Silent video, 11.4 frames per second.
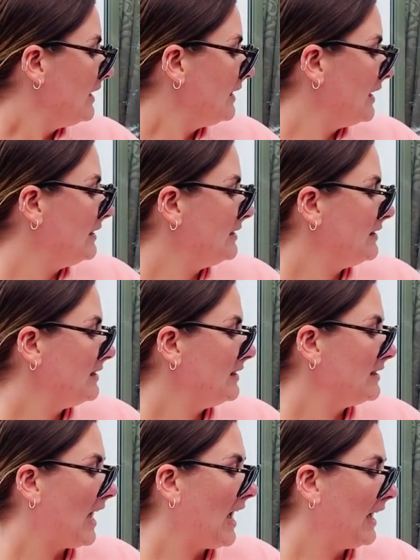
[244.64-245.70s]
This is the
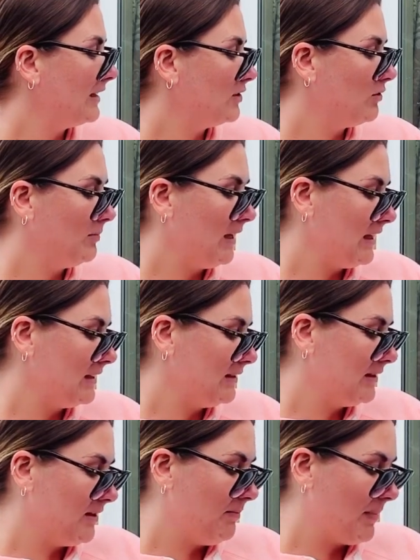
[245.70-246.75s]
tide coming
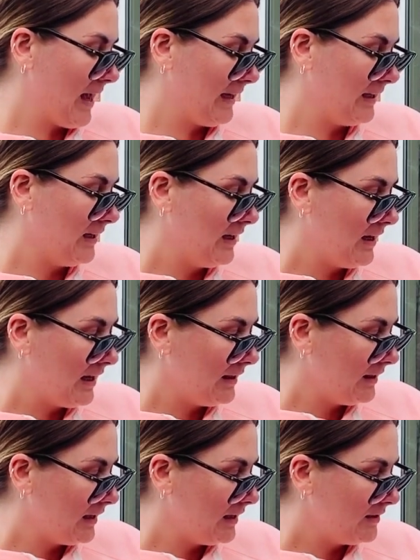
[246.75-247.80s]
into the bay,
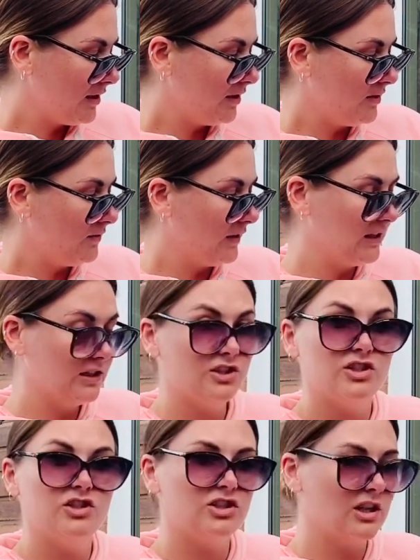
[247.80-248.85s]
and these are the
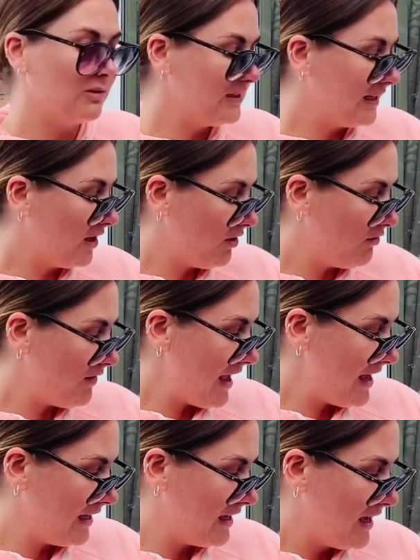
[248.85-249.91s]
villagers shouting
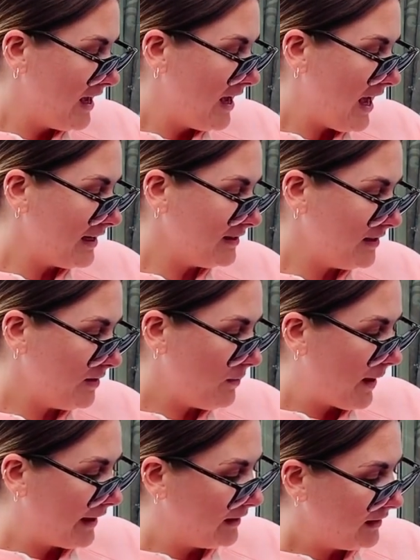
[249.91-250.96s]
hooray as the
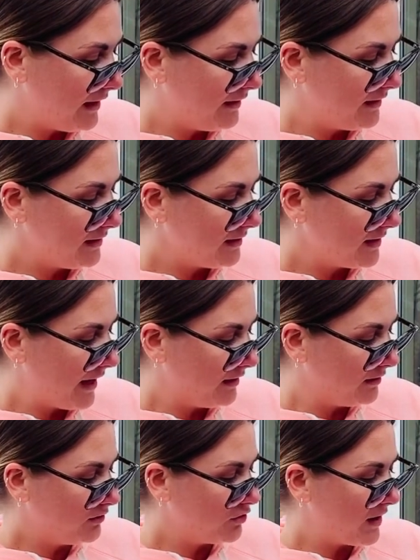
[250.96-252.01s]
whale and the
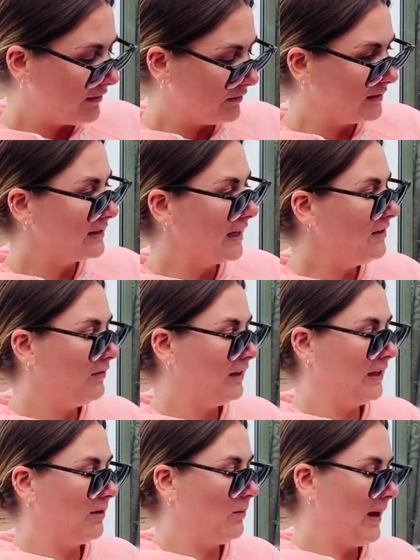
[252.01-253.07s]
snail travel
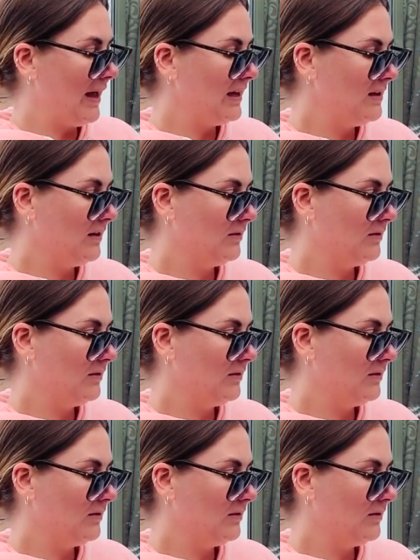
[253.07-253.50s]
safely away.